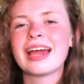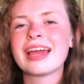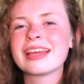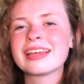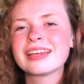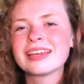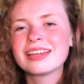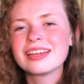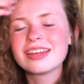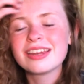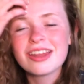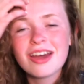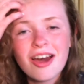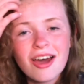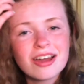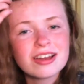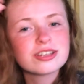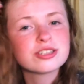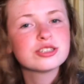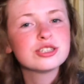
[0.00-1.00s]
I
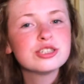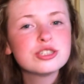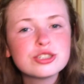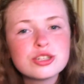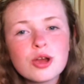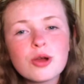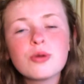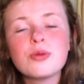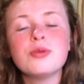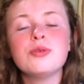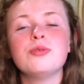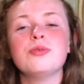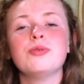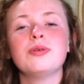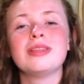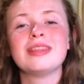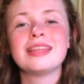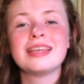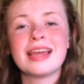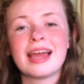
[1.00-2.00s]
cannot show
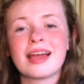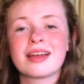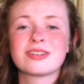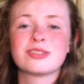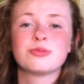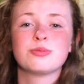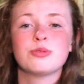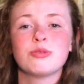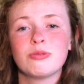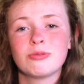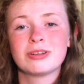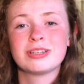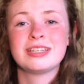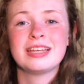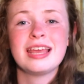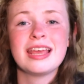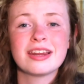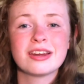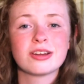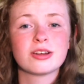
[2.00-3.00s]
you the actual
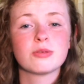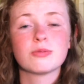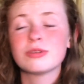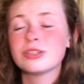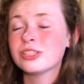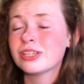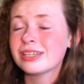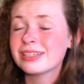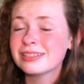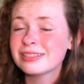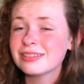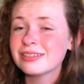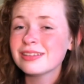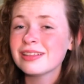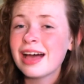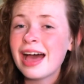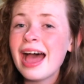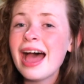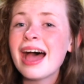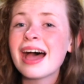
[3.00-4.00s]
retainer, which I
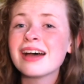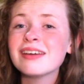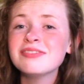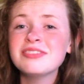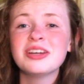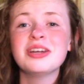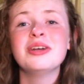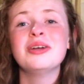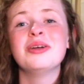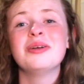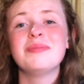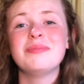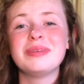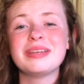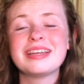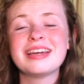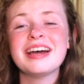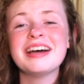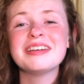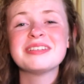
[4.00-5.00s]
still have
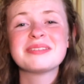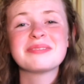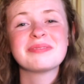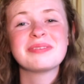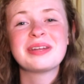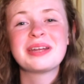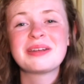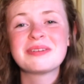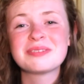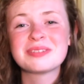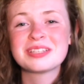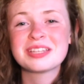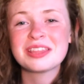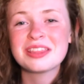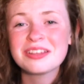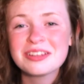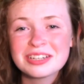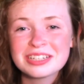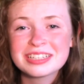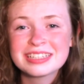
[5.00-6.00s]
because when I was
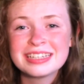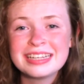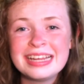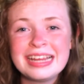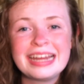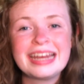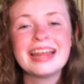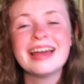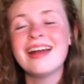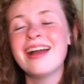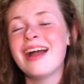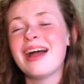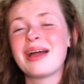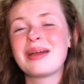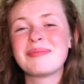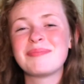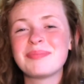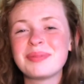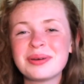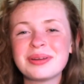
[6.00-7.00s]
13,
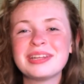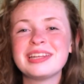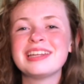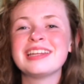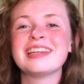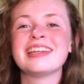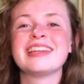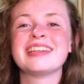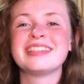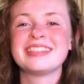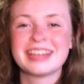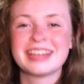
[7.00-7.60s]
I put it in a